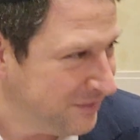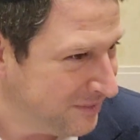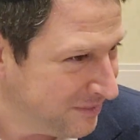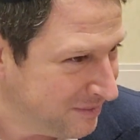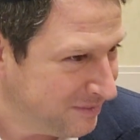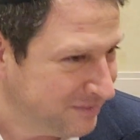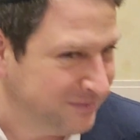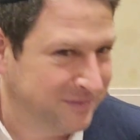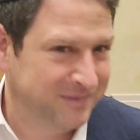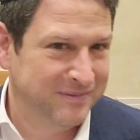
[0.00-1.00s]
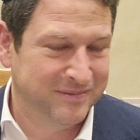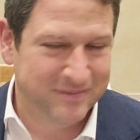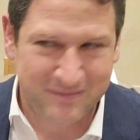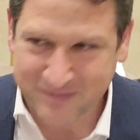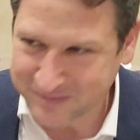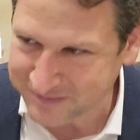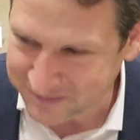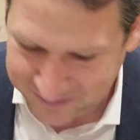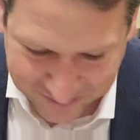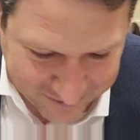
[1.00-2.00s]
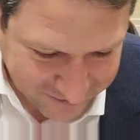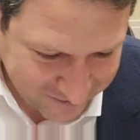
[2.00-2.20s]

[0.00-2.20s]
(silence)